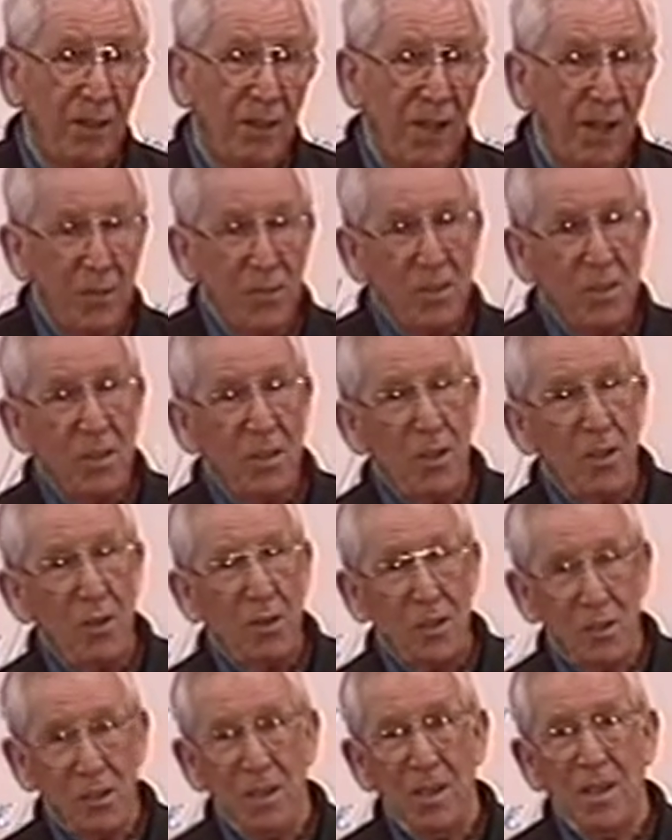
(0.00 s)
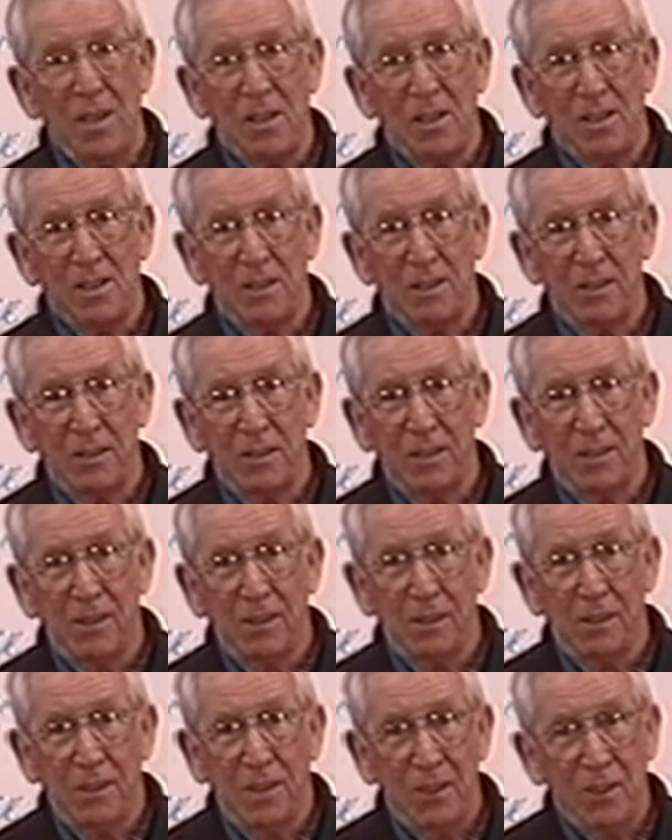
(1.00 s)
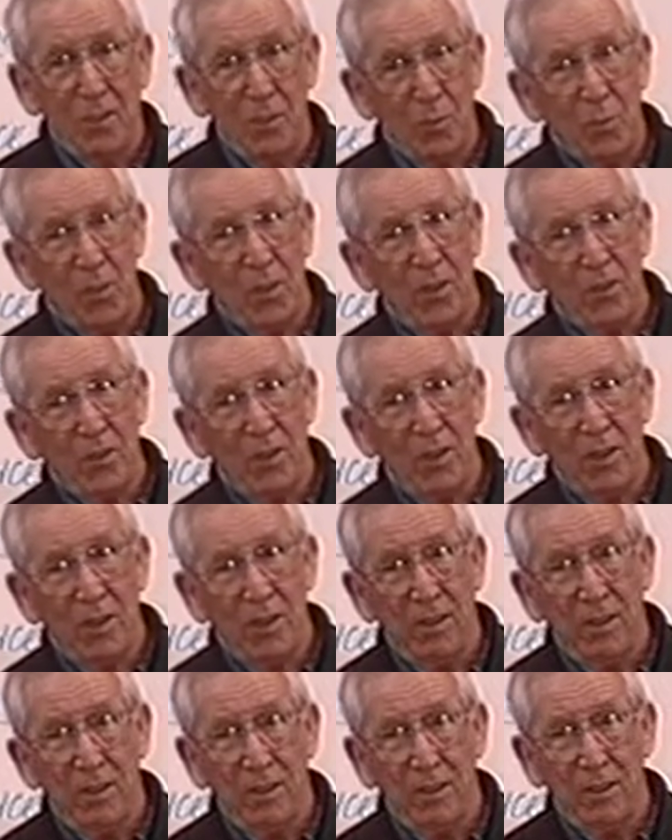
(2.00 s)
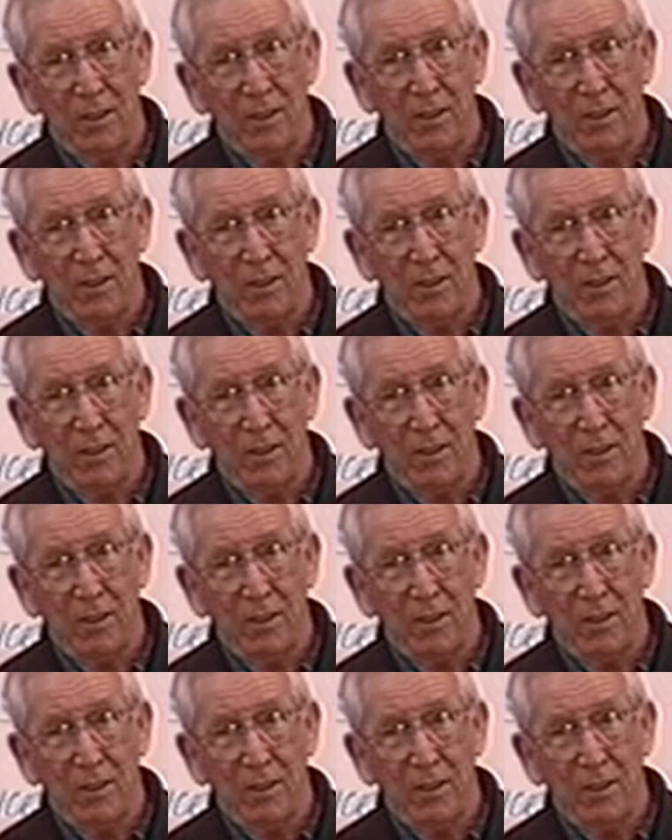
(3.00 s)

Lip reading: How does he know? He hasn't asked. See? You've got a pretty good idea.